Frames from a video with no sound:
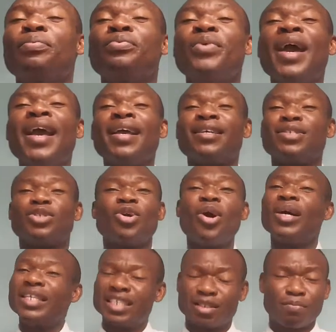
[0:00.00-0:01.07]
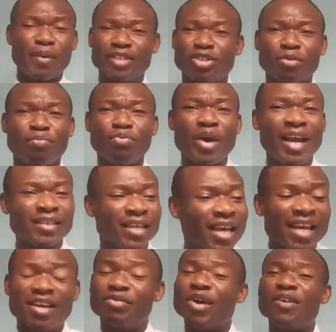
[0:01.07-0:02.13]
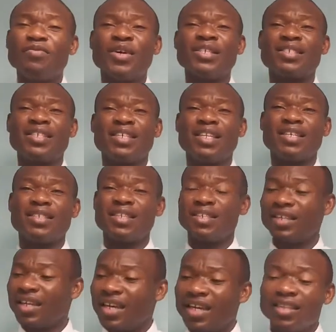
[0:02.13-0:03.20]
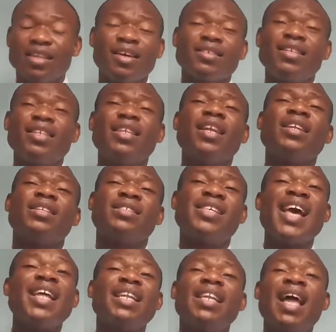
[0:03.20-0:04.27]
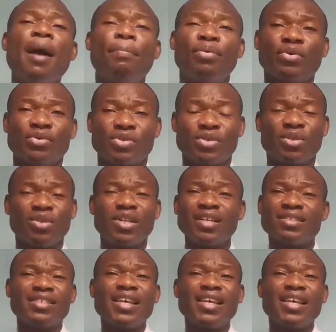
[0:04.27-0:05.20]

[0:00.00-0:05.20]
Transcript: praise. God expects your praise. Well, for instance, the, the, the, the, the ten lepers, the